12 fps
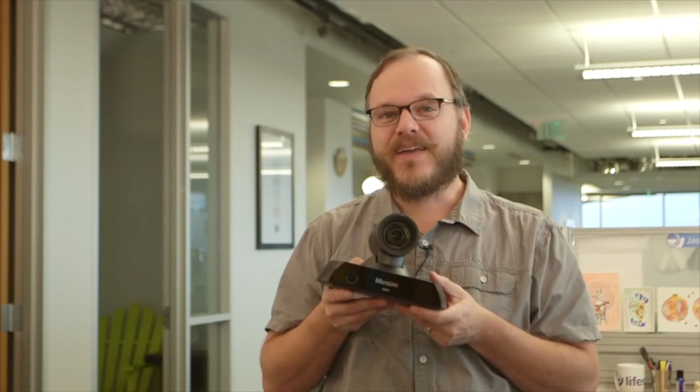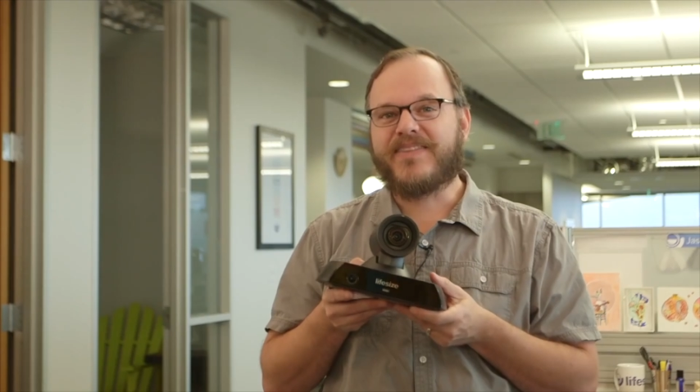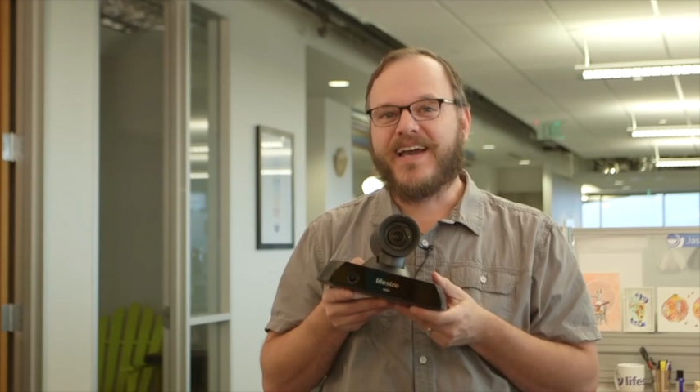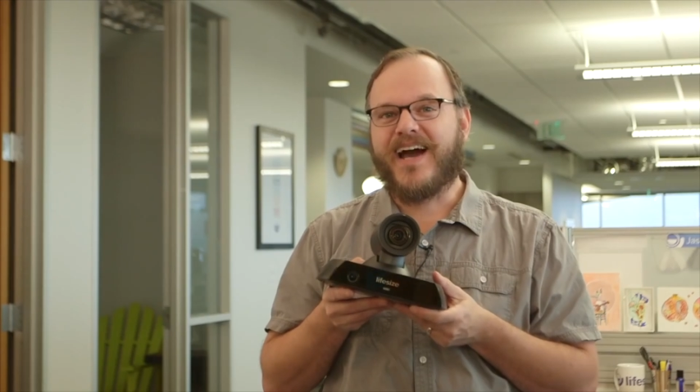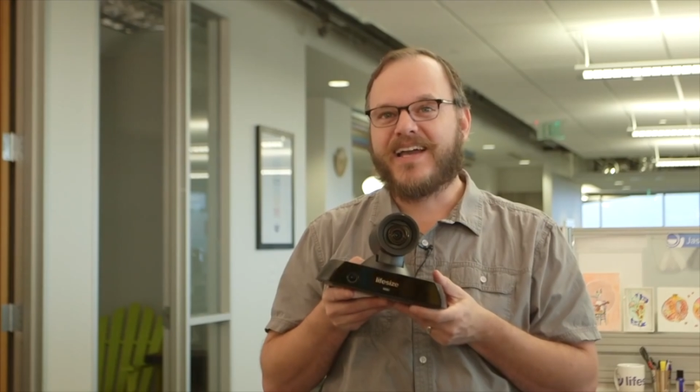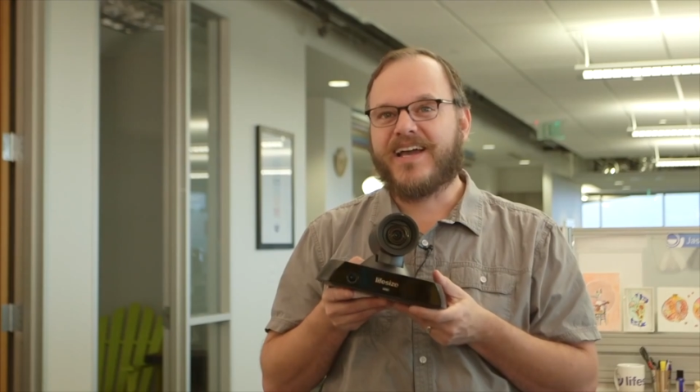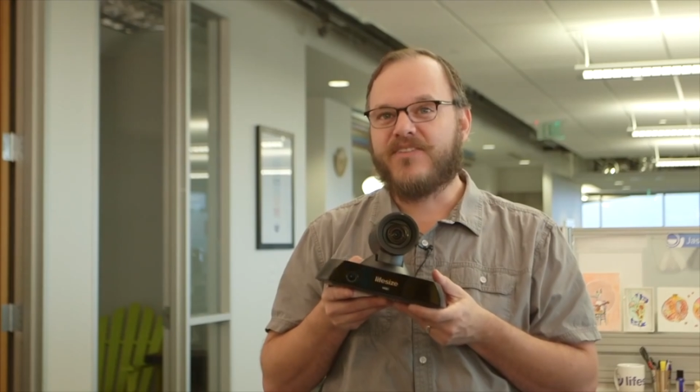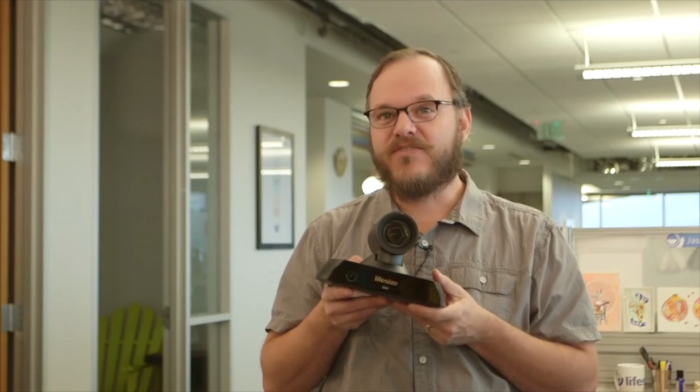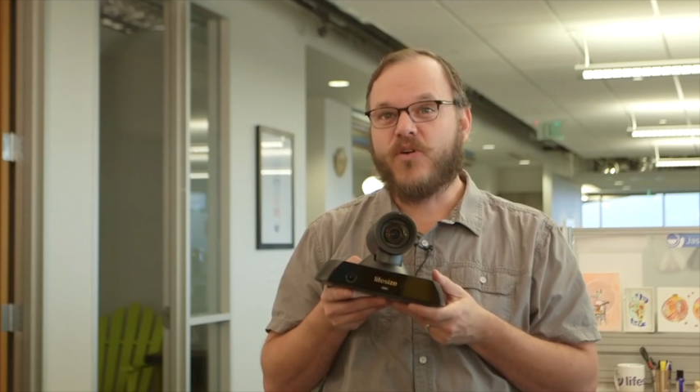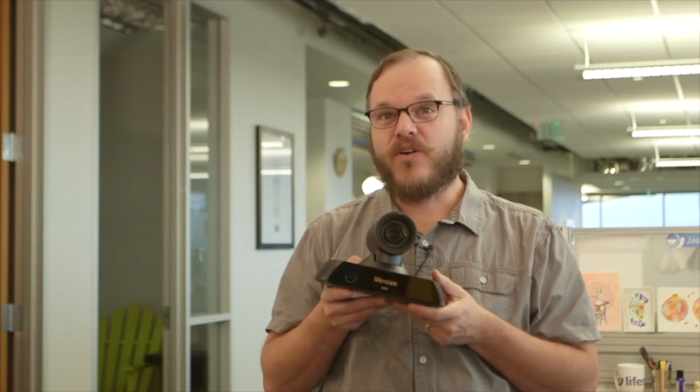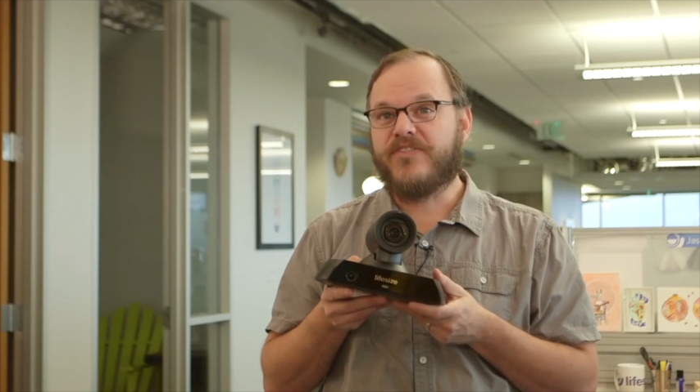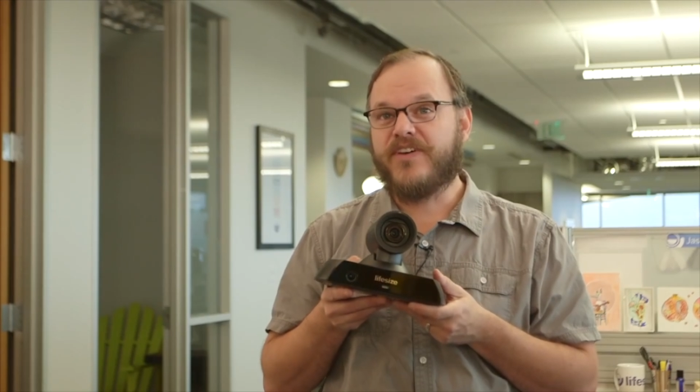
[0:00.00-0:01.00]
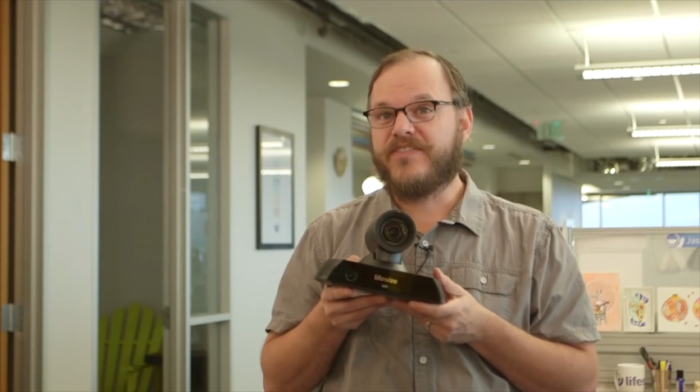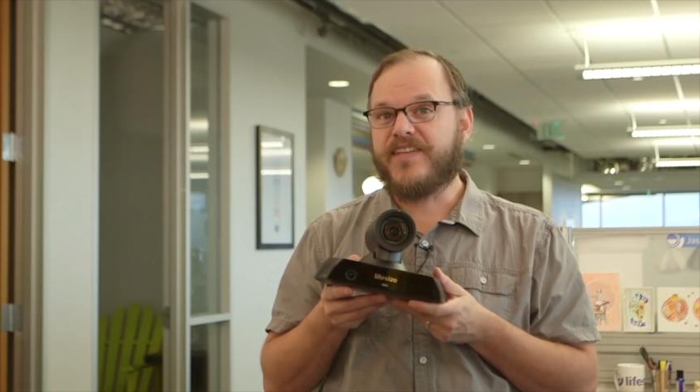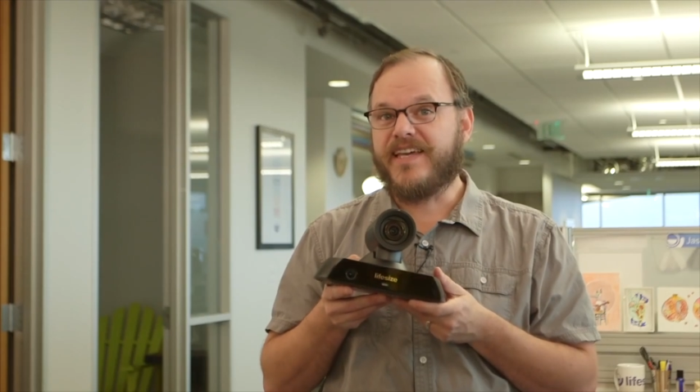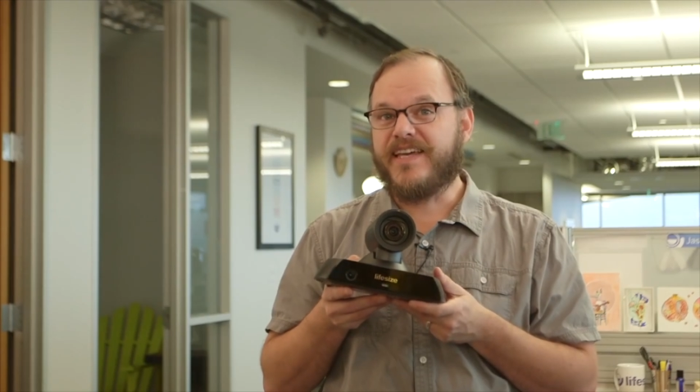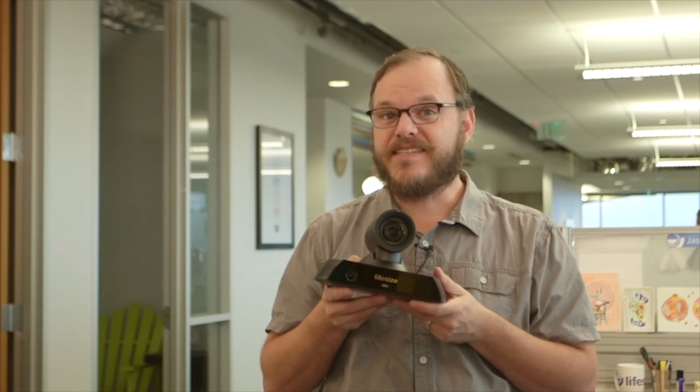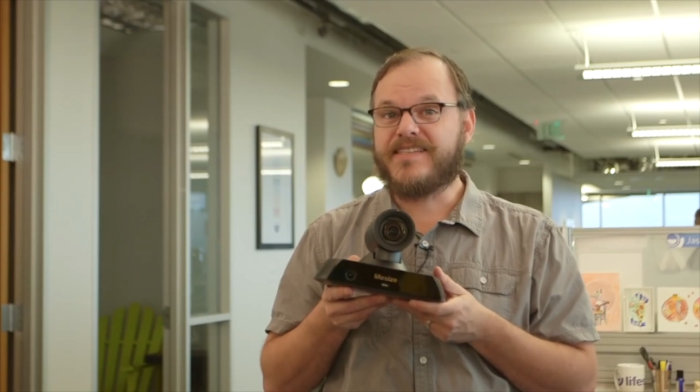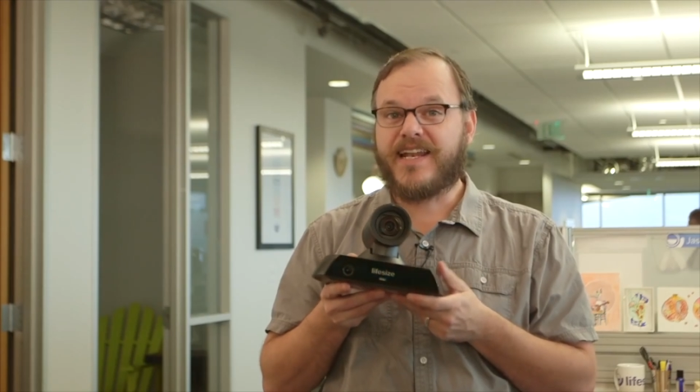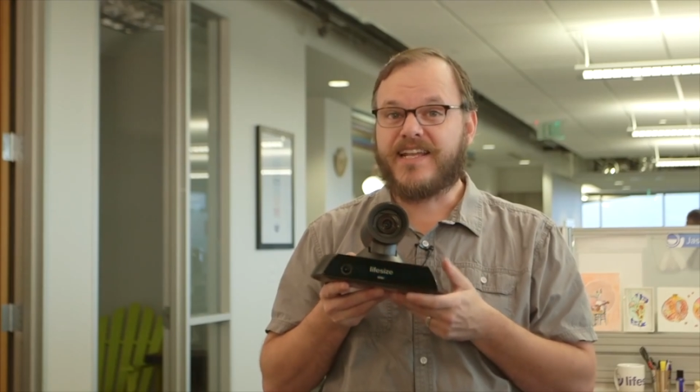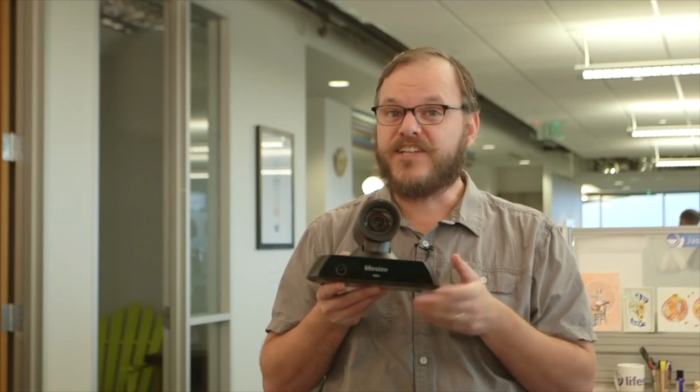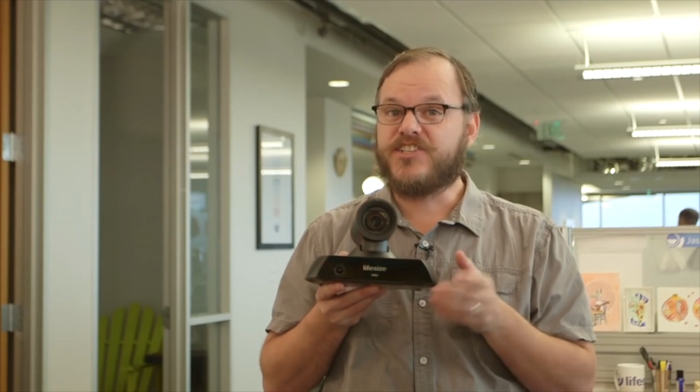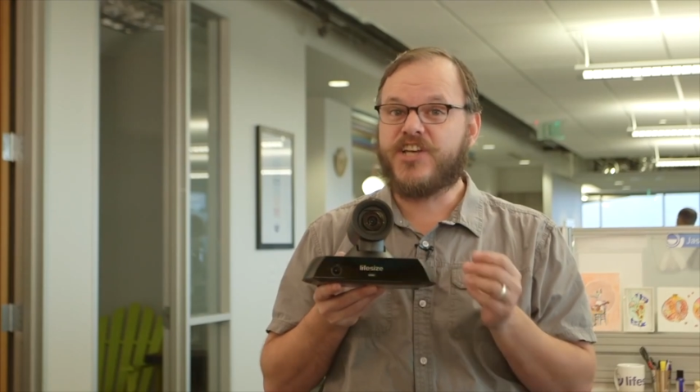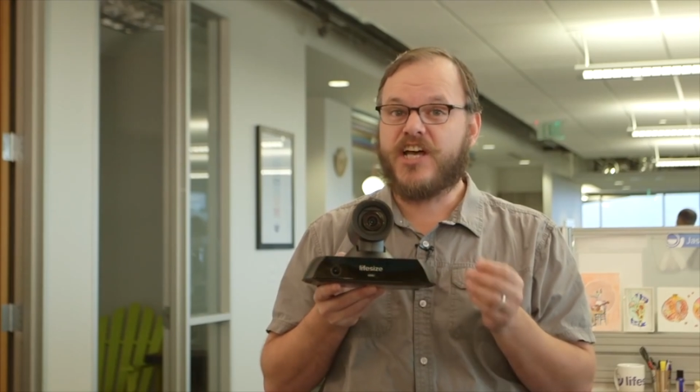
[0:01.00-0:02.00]
about the Icon four fifty is that
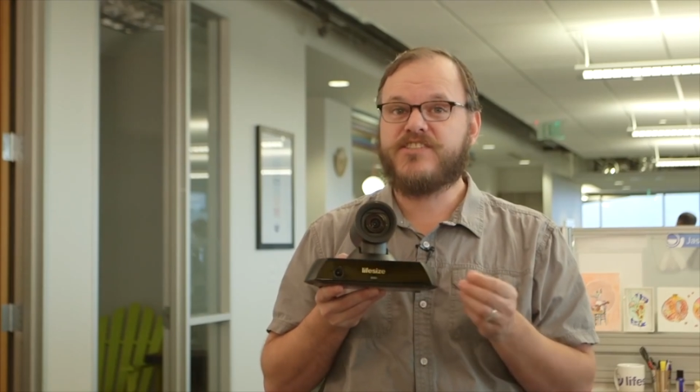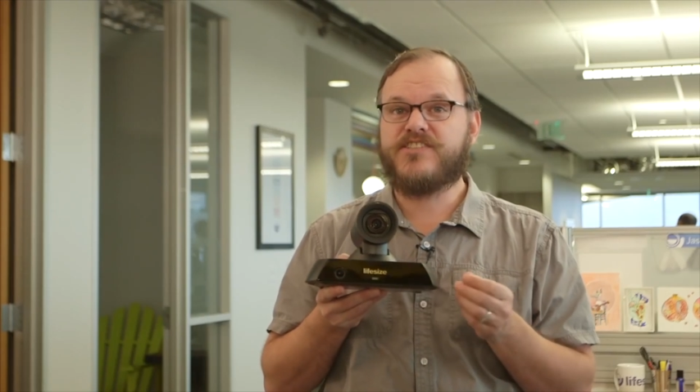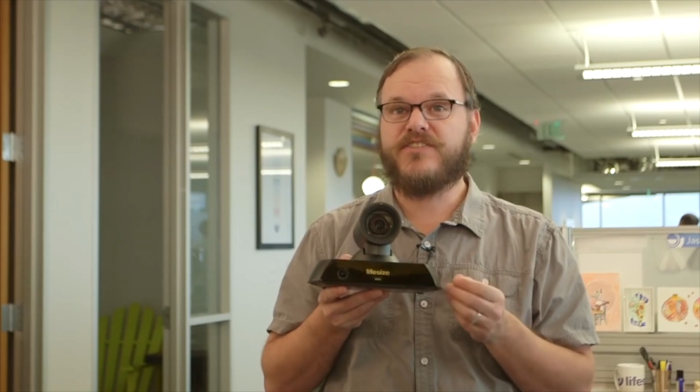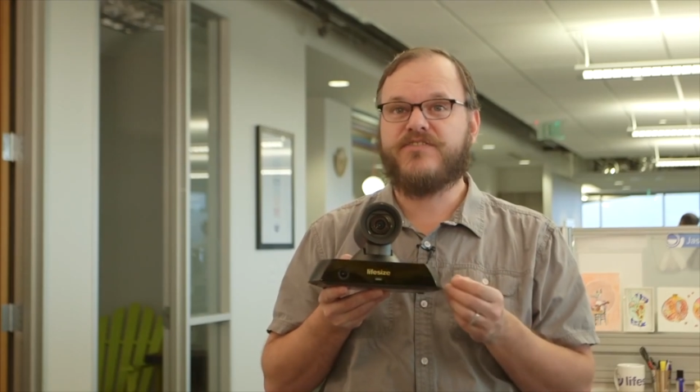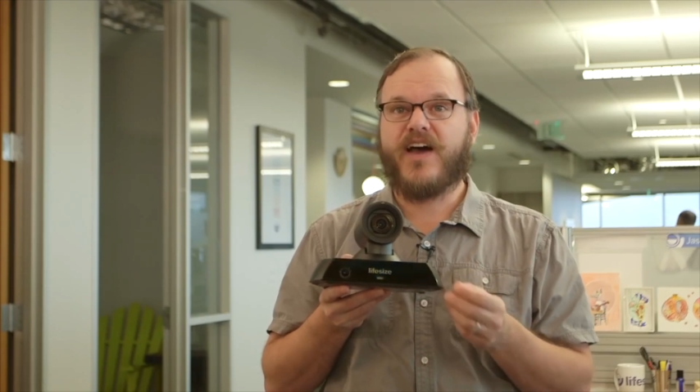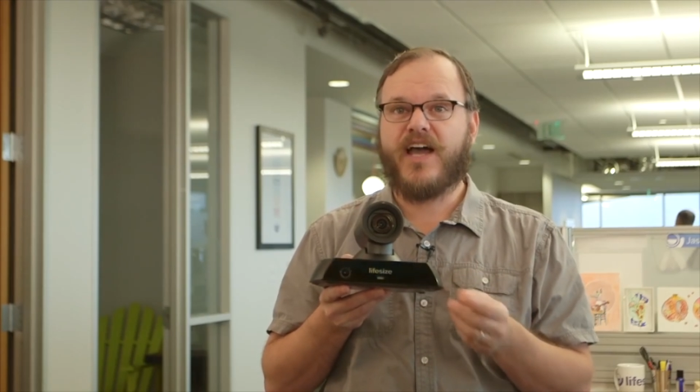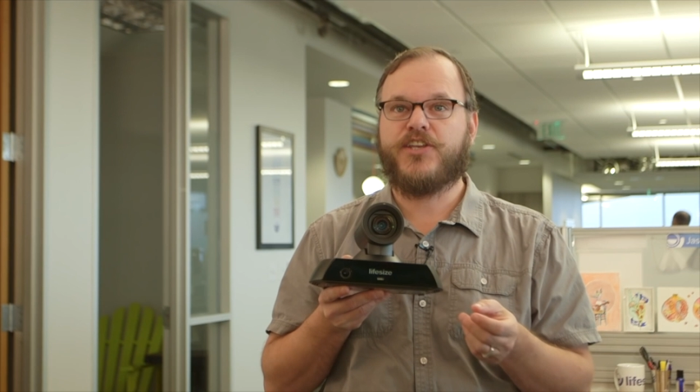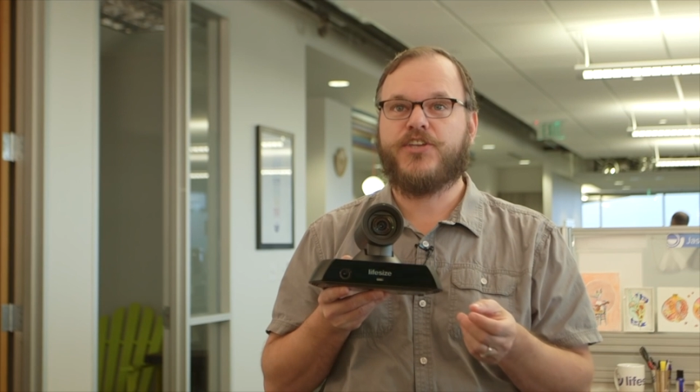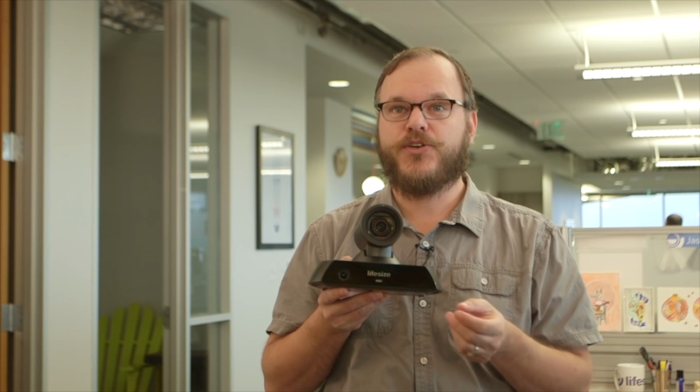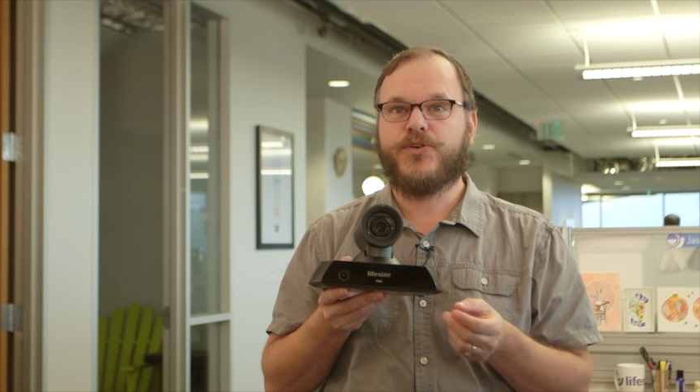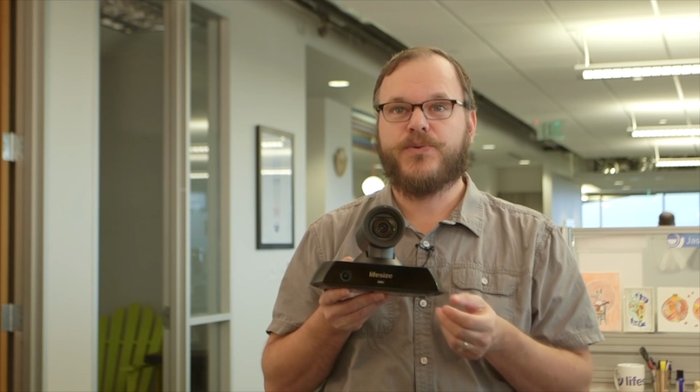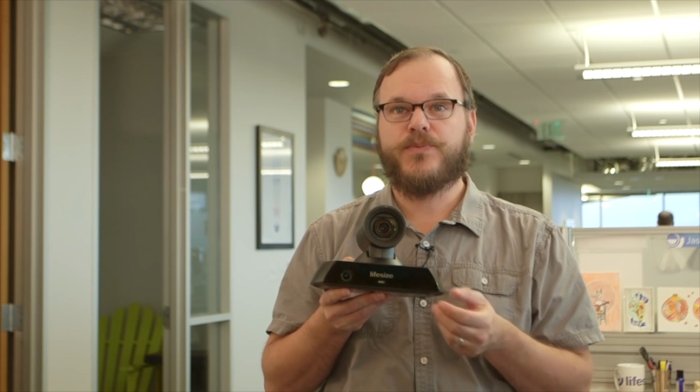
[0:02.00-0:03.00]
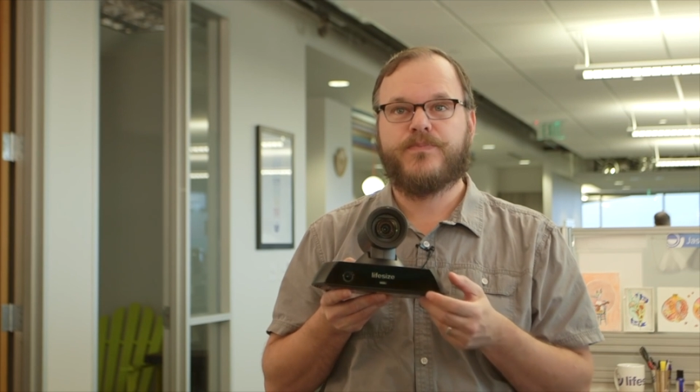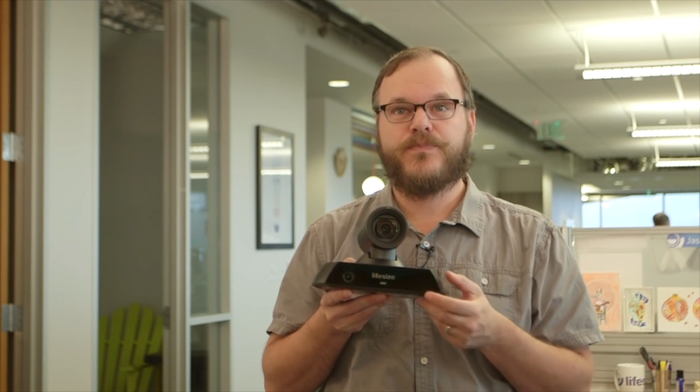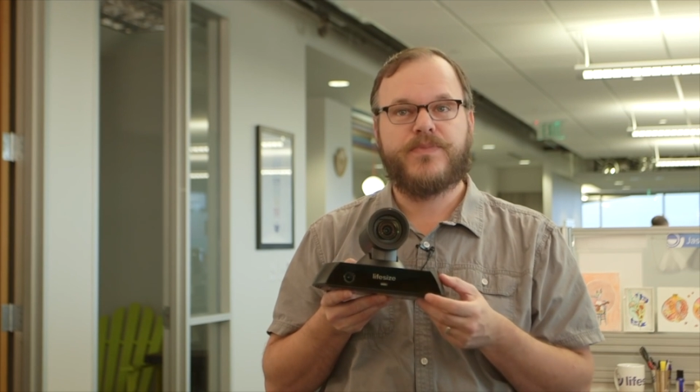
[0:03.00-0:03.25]
it adjusts to find you.